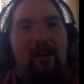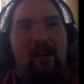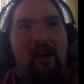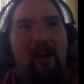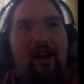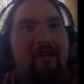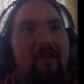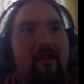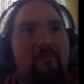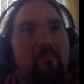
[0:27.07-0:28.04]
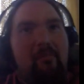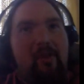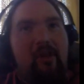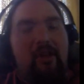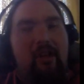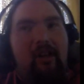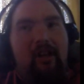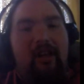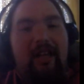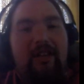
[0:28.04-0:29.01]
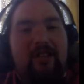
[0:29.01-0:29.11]
I'm
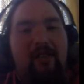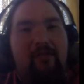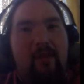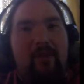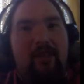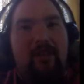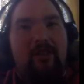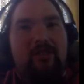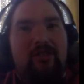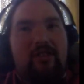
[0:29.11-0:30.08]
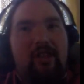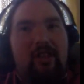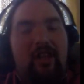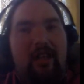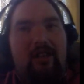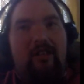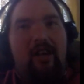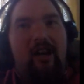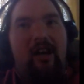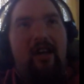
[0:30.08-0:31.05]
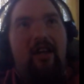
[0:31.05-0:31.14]
anti-feminist, and
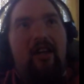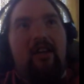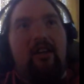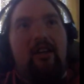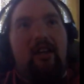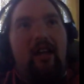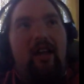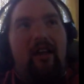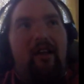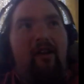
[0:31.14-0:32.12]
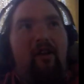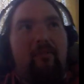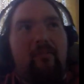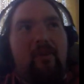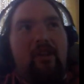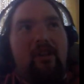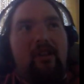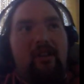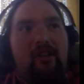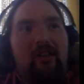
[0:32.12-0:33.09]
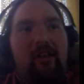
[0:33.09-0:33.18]
I am
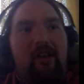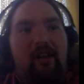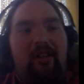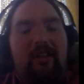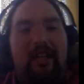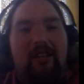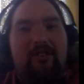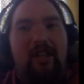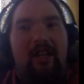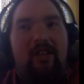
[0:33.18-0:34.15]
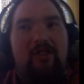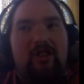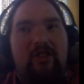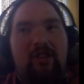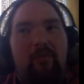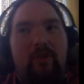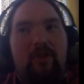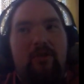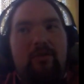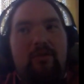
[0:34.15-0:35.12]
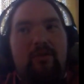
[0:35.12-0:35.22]
an
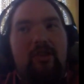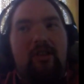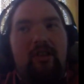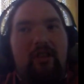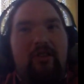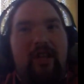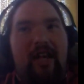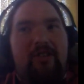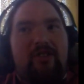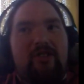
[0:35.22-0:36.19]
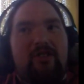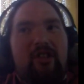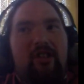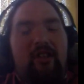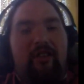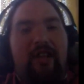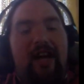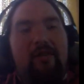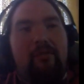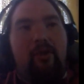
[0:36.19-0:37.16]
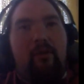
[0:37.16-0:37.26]
anti-SJW. That's a
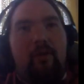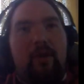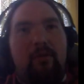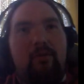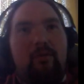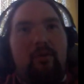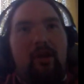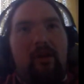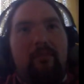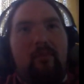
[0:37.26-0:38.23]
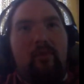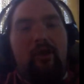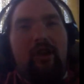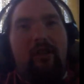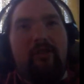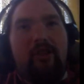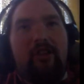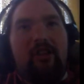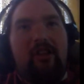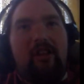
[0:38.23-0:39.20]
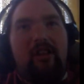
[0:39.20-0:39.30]
lot of what we will
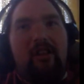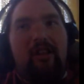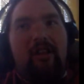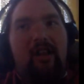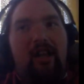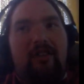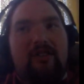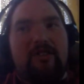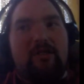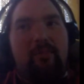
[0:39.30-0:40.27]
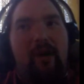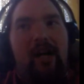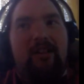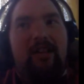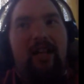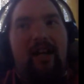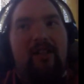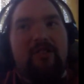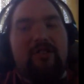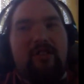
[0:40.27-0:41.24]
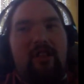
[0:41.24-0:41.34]
cover on this
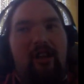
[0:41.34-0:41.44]
podcast.